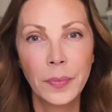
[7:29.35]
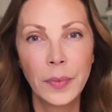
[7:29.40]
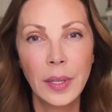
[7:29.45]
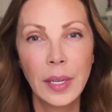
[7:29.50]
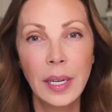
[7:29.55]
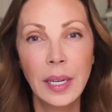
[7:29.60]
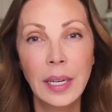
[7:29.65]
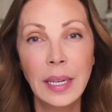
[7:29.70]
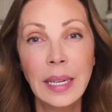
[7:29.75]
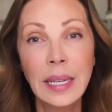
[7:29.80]

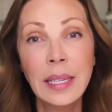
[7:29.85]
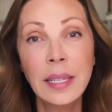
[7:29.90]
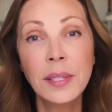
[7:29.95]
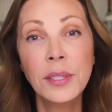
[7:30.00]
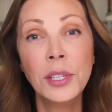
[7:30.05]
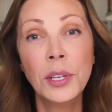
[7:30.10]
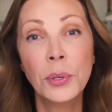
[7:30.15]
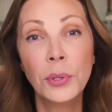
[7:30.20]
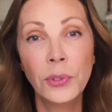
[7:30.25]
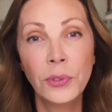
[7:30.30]
It is
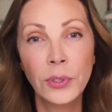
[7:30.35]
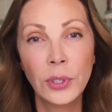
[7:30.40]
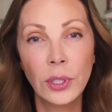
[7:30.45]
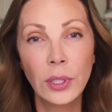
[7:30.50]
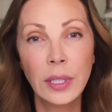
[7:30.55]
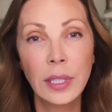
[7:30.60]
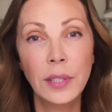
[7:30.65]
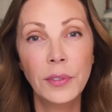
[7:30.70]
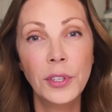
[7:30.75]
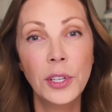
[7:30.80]

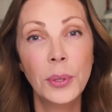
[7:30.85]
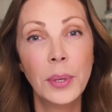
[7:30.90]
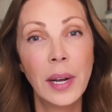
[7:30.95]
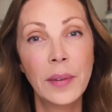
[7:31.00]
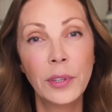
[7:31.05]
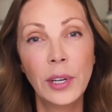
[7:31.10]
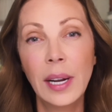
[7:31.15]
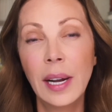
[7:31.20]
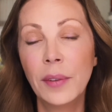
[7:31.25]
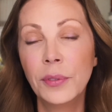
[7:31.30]
useful if you
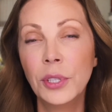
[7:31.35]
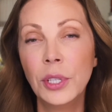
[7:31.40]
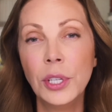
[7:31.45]
ever have to